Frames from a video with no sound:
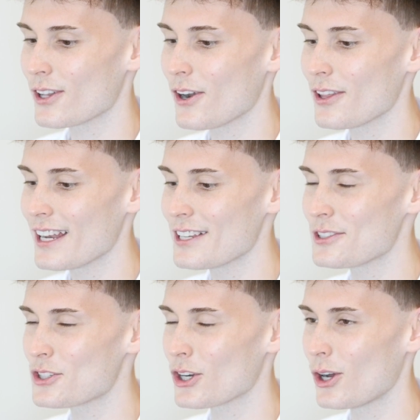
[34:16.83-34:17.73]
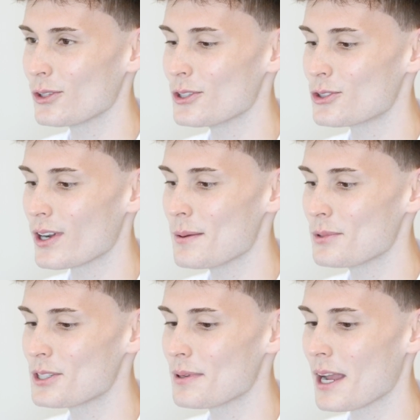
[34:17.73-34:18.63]
I know that as a child, the dream
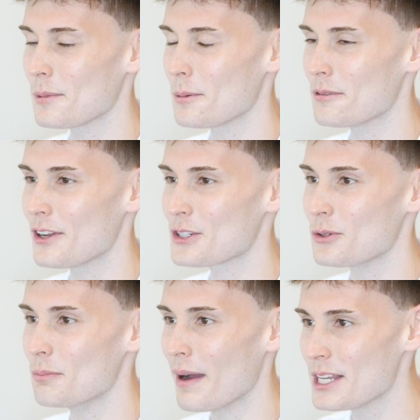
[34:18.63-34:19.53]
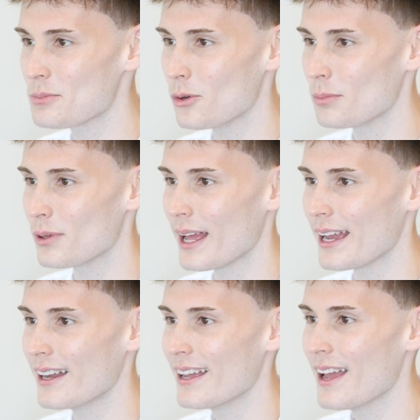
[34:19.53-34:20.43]
was becoming a professional baseball
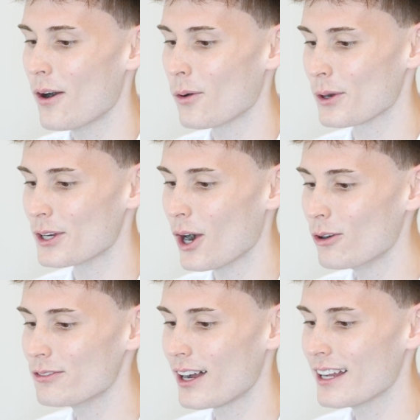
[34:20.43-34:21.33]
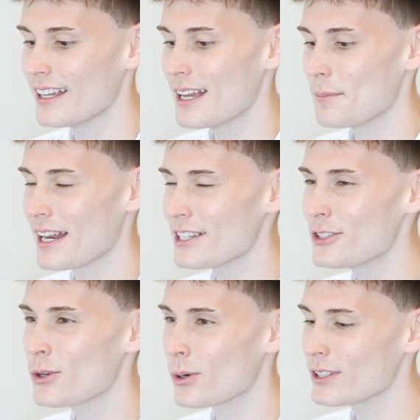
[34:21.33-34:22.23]
player or a golfer. But as
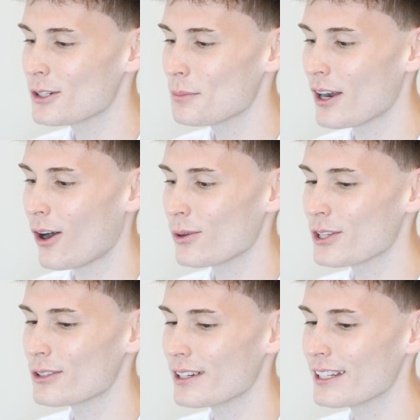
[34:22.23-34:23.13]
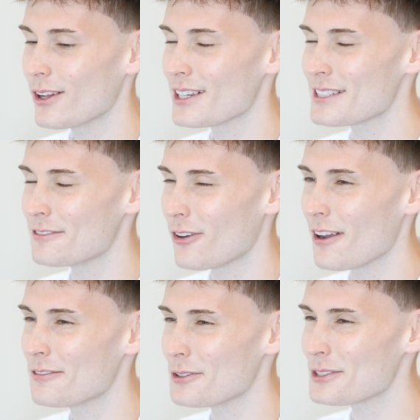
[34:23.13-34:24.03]
you grew a little bit older, you realised the
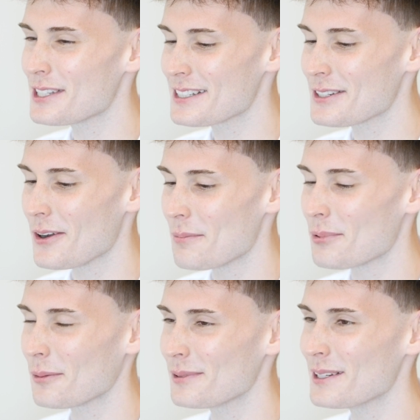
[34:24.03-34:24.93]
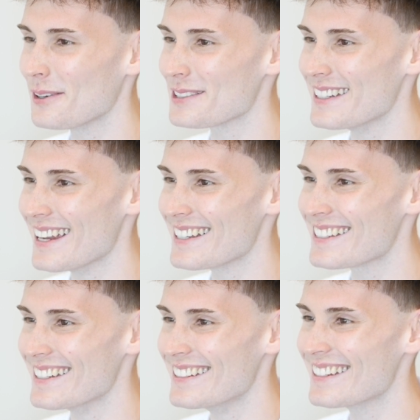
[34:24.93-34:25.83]
5'6" guy probably wasn't
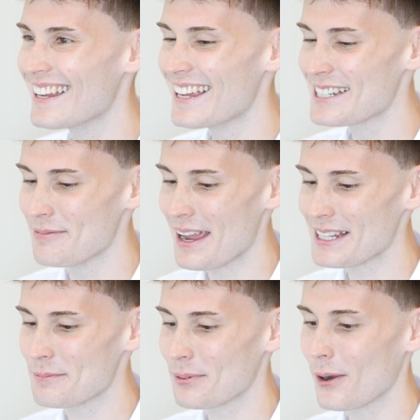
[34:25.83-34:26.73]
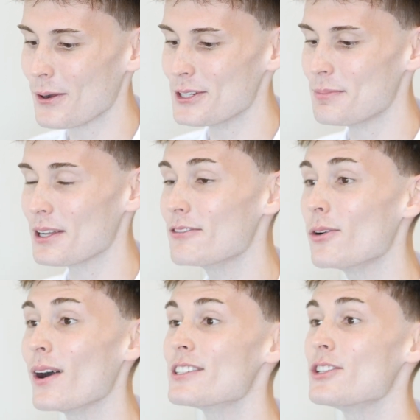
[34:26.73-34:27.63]
destined to make the pros, but you've
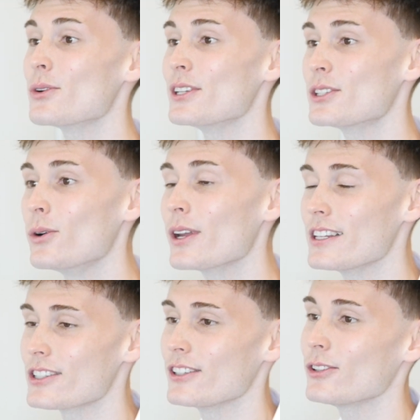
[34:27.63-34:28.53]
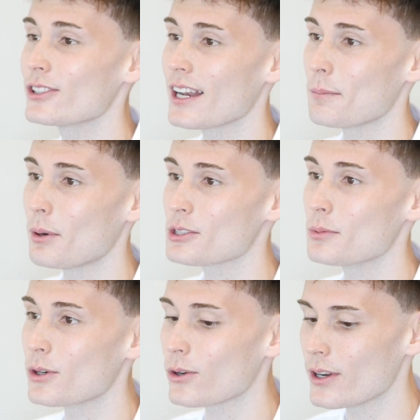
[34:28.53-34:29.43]
always enjoyed cooking, so you looked at a
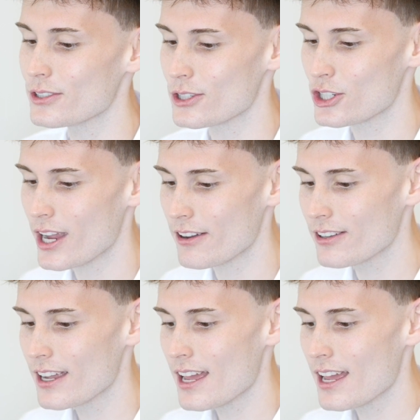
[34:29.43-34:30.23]
possible career as a chef.